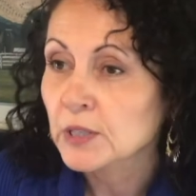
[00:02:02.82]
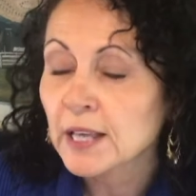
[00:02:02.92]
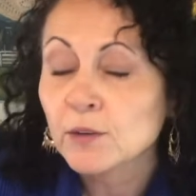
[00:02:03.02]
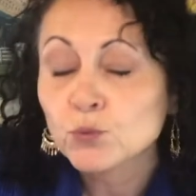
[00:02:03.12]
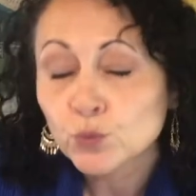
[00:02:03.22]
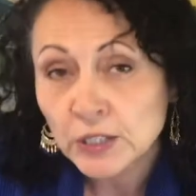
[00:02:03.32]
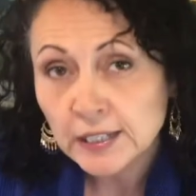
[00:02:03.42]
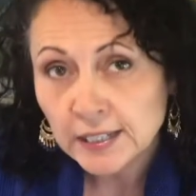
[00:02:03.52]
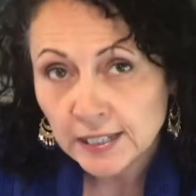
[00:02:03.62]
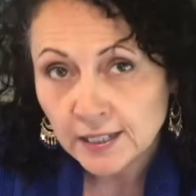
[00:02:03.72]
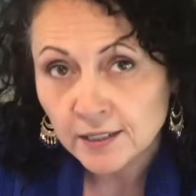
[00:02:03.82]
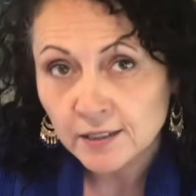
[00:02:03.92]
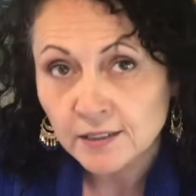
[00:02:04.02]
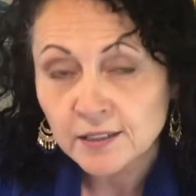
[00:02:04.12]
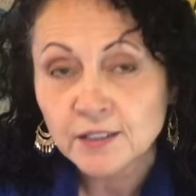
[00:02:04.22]
get really
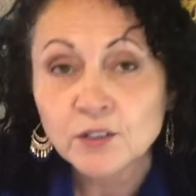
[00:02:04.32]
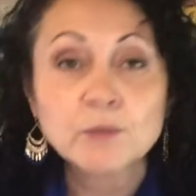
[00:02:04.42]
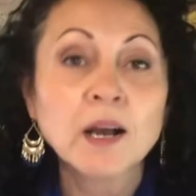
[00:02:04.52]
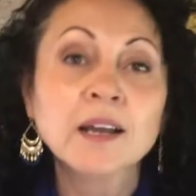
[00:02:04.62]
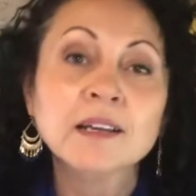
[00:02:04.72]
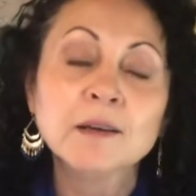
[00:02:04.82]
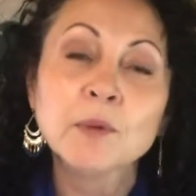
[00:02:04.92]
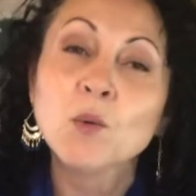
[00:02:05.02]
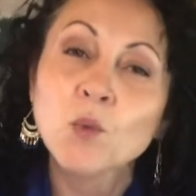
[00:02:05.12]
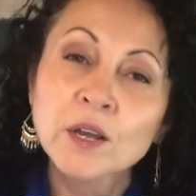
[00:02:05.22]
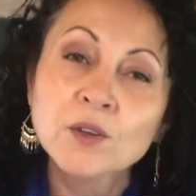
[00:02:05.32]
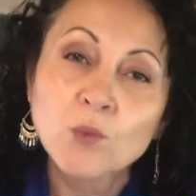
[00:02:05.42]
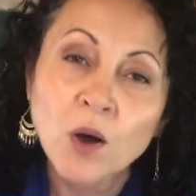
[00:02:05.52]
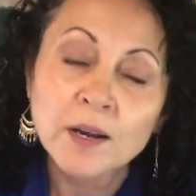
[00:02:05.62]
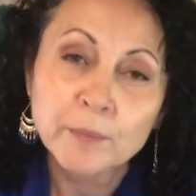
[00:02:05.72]
clear in your mind about what you
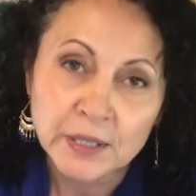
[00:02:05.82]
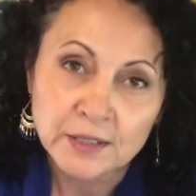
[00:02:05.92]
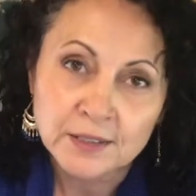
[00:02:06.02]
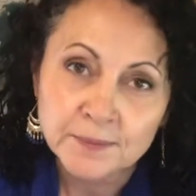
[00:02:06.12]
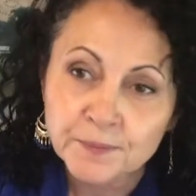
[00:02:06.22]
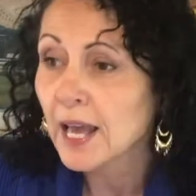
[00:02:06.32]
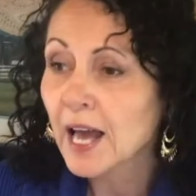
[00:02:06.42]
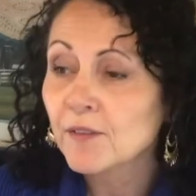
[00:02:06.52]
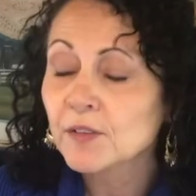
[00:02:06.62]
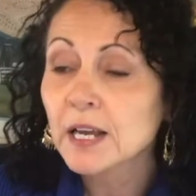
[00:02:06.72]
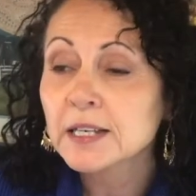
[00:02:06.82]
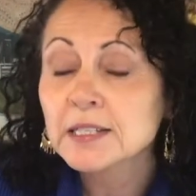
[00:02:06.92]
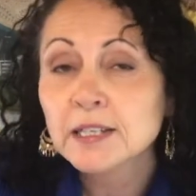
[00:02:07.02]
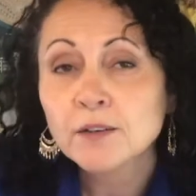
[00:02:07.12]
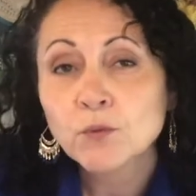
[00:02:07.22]
want to build. Have an
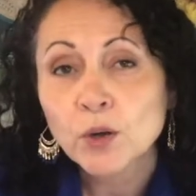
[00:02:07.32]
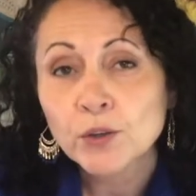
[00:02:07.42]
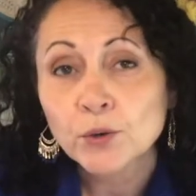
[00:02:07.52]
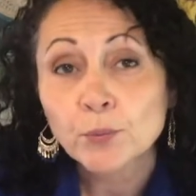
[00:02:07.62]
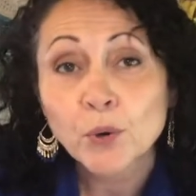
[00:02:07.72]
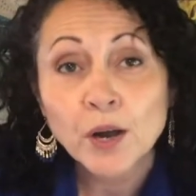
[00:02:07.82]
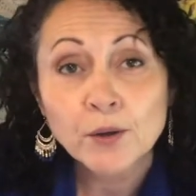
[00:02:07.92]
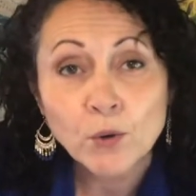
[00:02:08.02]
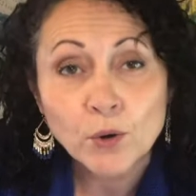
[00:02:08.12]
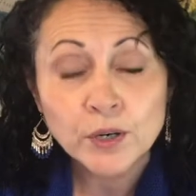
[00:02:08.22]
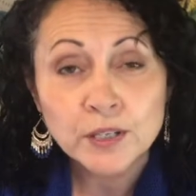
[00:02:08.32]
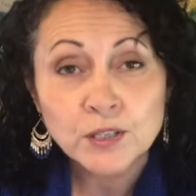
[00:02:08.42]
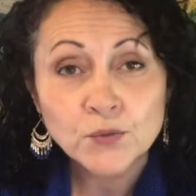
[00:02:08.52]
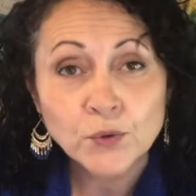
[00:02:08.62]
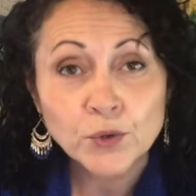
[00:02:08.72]
idea of what your
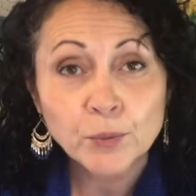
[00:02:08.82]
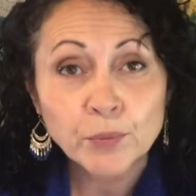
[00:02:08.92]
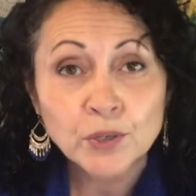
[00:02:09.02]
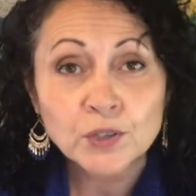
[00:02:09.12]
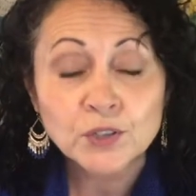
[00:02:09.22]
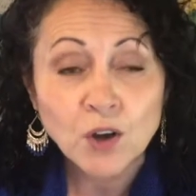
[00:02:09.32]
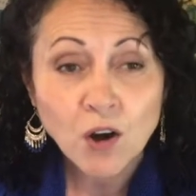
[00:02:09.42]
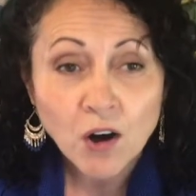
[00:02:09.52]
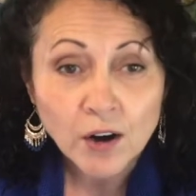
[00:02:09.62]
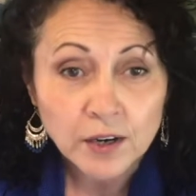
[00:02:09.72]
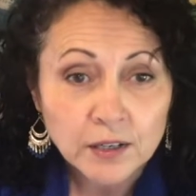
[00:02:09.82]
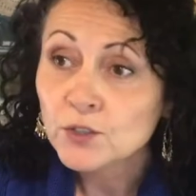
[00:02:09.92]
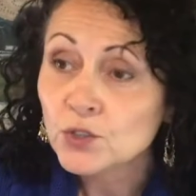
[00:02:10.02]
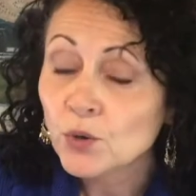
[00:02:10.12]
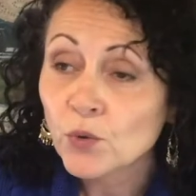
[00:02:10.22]
priorities for your build are
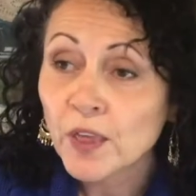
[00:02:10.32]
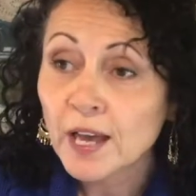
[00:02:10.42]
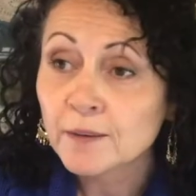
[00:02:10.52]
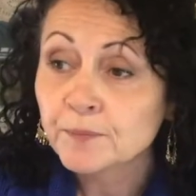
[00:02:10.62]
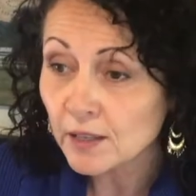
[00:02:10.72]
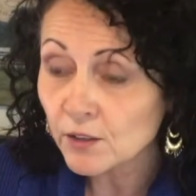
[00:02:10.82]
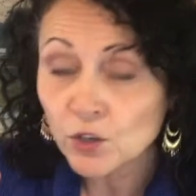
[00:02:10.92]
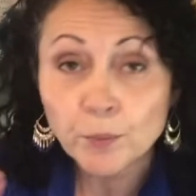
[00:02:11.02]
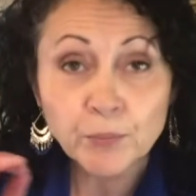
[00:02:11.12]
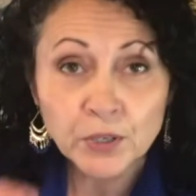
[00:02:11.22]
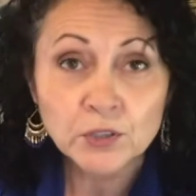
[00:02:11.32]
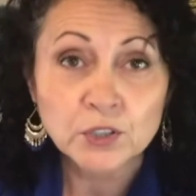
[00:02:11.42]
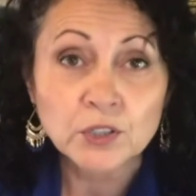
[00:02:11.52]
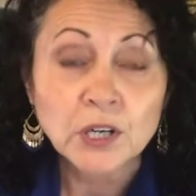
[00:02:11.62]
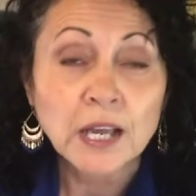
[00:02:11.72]
so that your
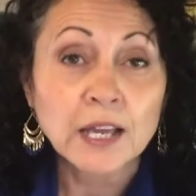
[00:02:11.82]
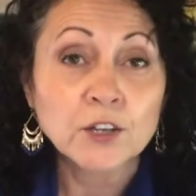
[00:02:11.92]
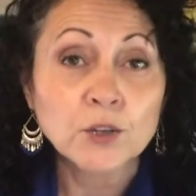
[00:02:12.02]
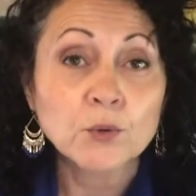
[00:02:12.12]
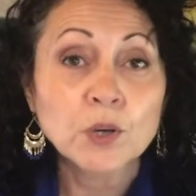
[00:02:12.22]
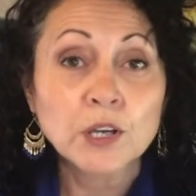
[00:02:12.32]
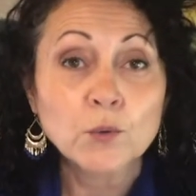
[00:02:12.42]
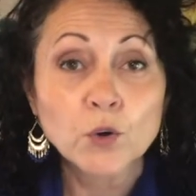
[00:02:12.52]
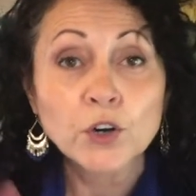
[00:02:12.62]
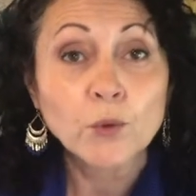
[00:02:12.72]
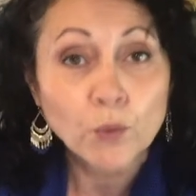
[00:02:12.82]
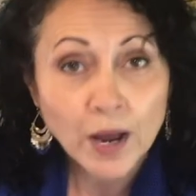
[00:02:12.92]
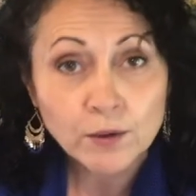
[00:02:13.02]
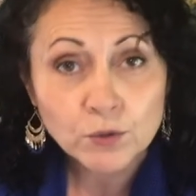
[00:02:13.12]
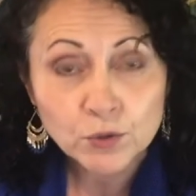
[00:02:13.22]
builder and you can work
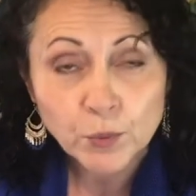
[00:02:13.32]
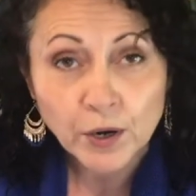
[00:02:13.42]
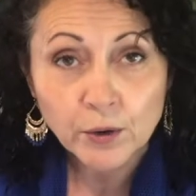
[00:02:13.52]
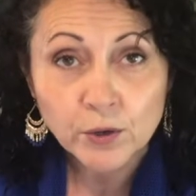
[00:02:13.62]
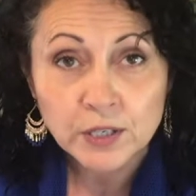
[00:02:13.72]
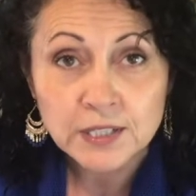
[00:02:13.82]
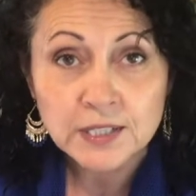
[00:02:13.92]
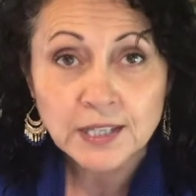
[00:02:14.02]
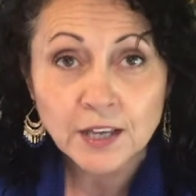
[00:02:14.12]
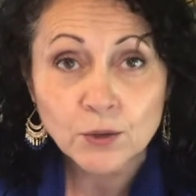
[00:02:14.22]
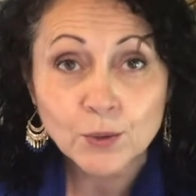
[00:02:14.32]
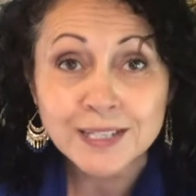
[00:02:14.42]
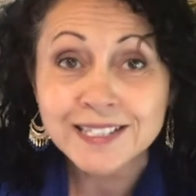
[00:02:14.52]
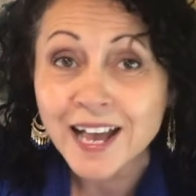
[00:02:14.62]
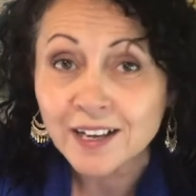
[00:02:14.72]
around those priorities to get you
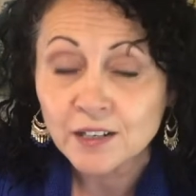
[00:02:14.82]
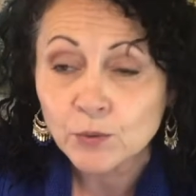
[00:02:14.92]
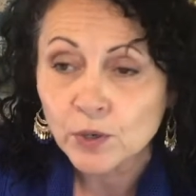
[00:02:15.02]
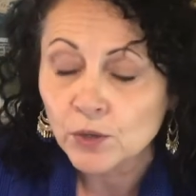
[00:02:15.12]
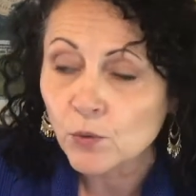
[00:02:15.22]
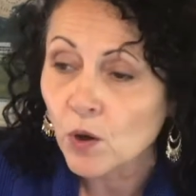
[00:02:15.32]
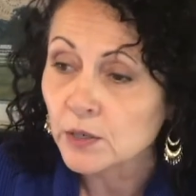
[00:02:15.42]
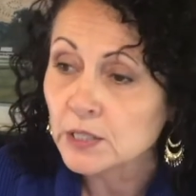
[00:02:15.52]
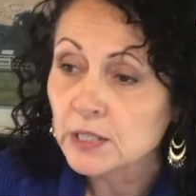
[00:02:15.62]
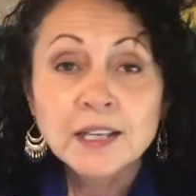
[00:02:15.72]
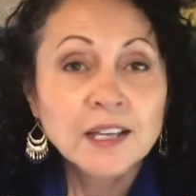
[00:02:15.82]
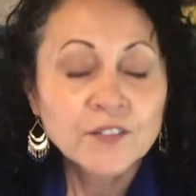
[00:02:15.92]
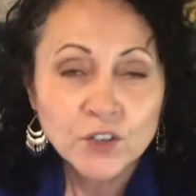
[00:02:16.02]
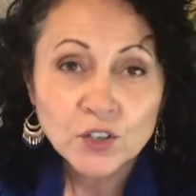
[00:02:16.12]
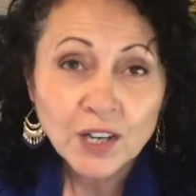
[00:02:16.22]
exactly what you want.
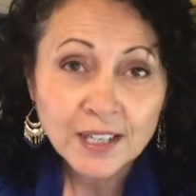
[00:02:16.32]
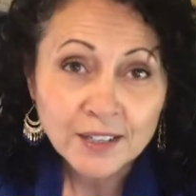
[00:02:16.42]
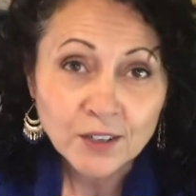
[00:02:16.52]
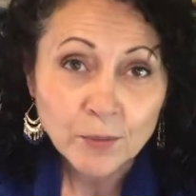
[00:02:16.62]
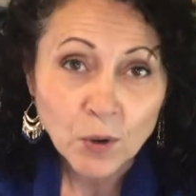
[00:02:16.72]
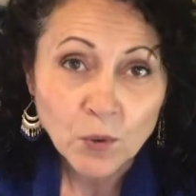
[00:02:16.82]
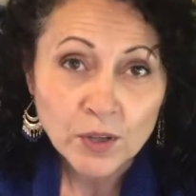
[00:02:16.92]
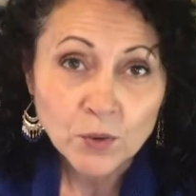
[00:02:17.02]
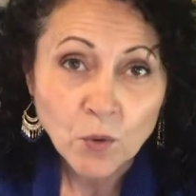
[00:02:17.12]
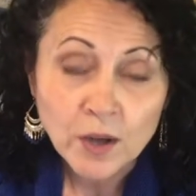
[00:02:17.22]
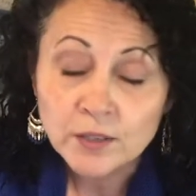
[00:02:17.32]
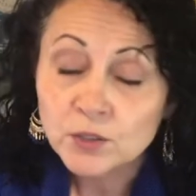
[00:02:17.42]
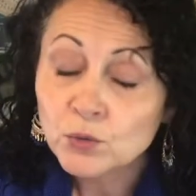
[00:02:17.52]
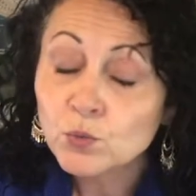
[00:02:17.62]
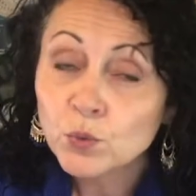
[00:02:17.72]
If you're not clear about what you want,
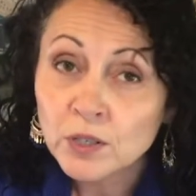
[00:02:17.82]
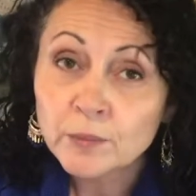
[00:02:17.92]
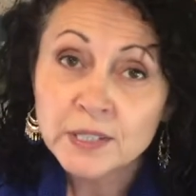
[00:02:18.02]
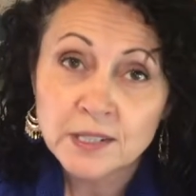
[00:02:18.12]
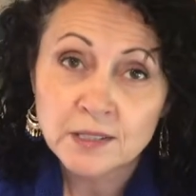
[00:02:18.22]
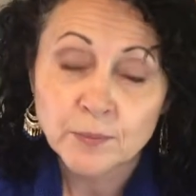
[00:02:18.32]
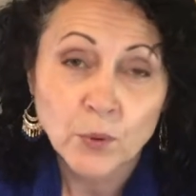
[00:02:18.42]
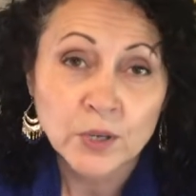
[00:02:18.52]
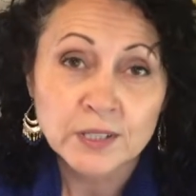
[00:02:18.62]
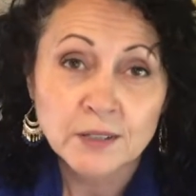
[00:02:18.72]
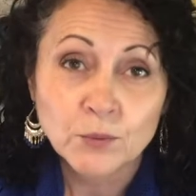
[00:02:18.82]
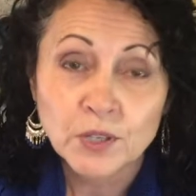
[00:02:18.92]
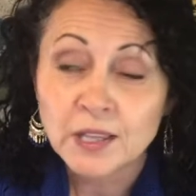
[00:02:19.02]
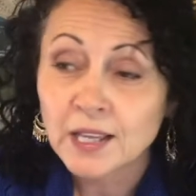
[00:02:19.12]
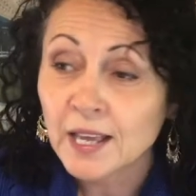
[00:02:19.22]
you will be disappointed
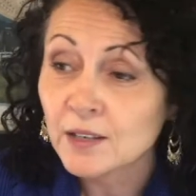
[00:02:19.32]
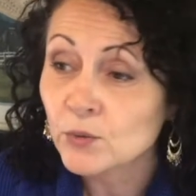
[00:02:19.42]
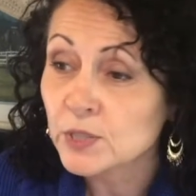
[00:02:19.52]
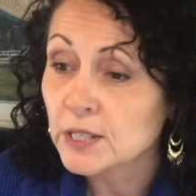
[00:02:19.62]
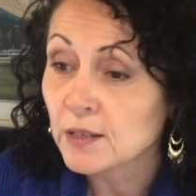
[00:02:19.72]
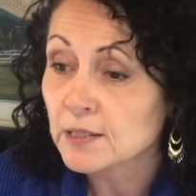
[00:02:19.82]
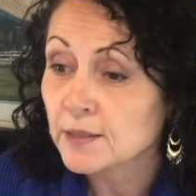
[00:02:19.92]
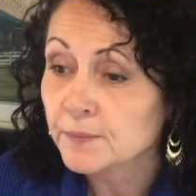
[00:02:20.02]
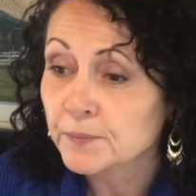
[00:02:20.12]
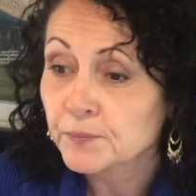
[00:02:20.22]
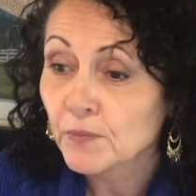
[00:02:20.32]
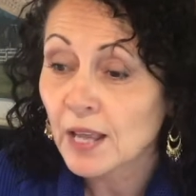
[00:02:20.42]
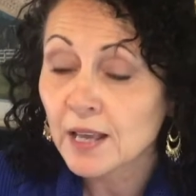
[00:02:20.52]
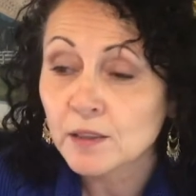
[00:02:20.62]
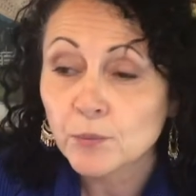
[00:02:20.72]
with the end result,
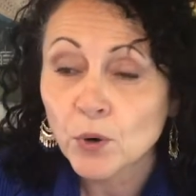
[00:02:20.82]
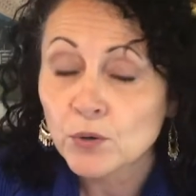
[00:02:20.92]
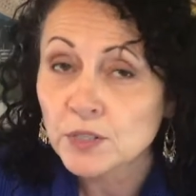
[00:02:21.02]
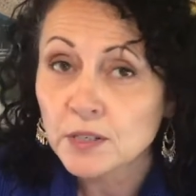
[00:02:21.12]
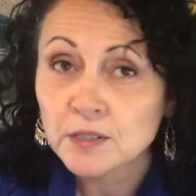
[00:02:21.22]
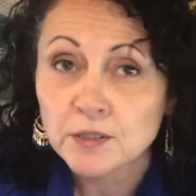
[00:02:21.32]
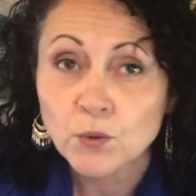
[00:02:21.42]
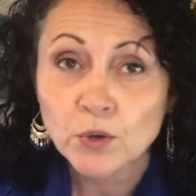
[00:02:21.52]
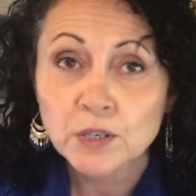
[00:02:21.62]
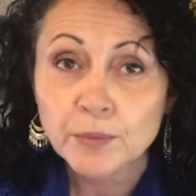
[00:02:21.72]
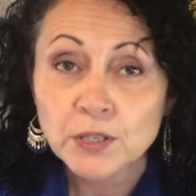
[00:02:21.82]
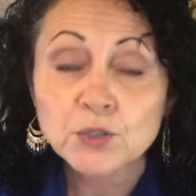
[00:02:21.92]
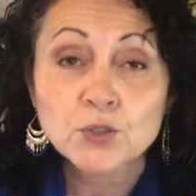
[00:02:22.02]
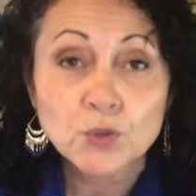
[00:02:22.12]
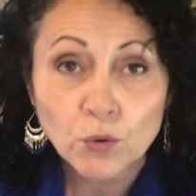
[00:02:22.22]
and the process is going to be
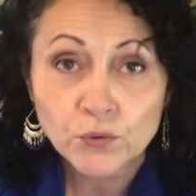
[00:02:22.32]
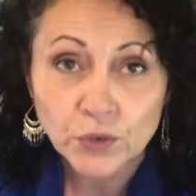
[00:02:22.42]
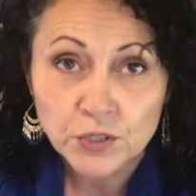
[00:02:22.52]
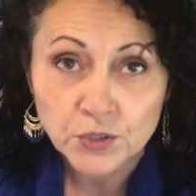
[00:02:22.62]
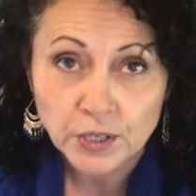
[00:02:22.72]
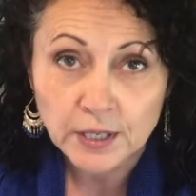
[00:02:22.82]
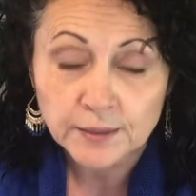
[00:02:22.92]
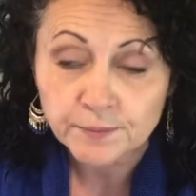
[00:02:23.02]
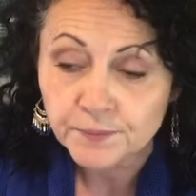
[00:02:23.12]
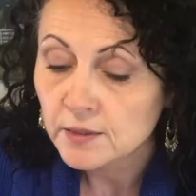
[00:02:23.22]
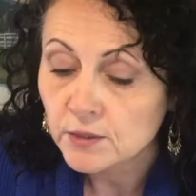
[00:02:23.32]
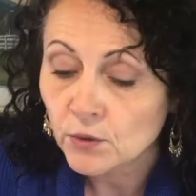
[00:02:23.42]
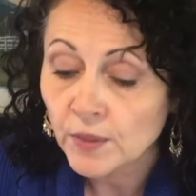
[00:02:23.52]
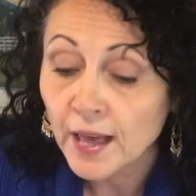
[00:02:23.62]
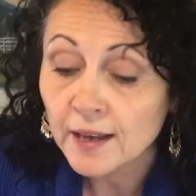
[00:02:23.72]
so frustrating.
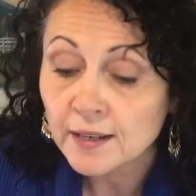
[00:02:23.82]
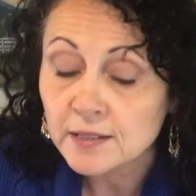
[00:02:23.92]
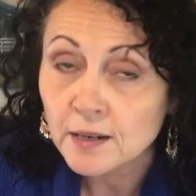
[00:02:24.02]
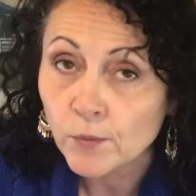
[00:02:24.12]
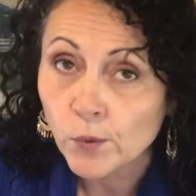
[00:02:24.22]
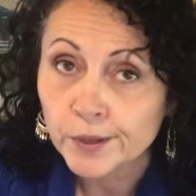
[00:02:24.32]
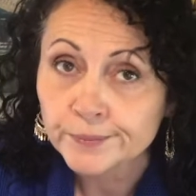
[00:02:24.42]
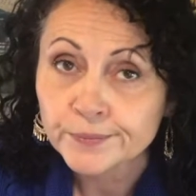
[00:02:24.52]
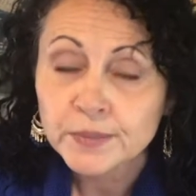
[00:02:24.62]
So that is number 1.